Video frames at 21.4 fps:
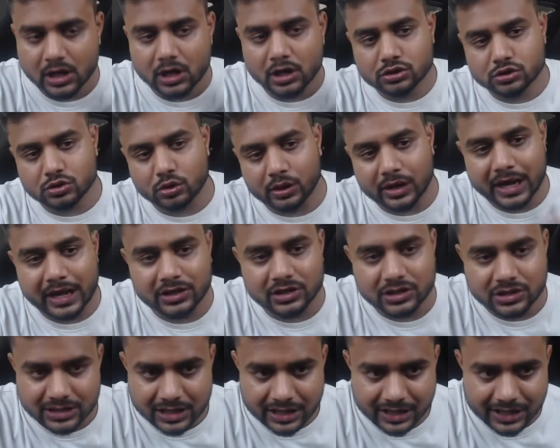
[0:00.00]
So in
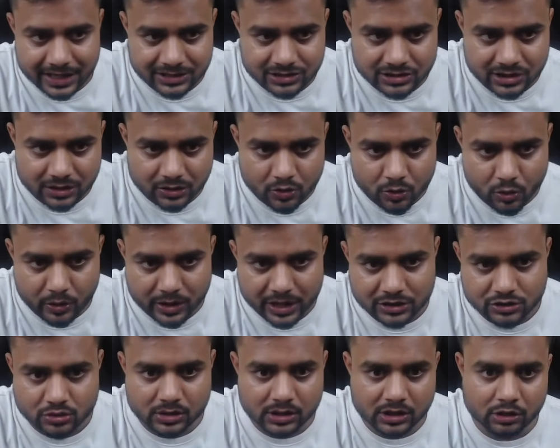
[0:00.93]
the Langchain core,
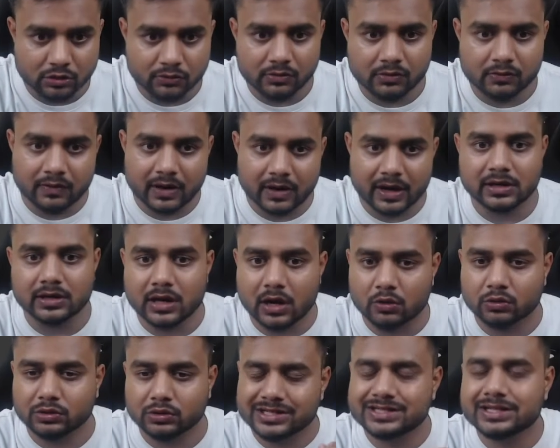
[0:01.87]
actually you will find out
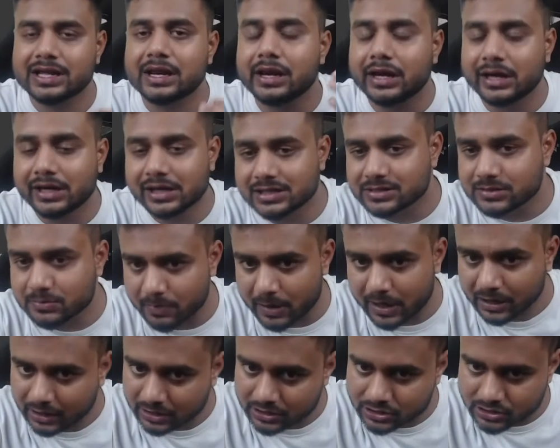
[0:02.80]
this is the latest package.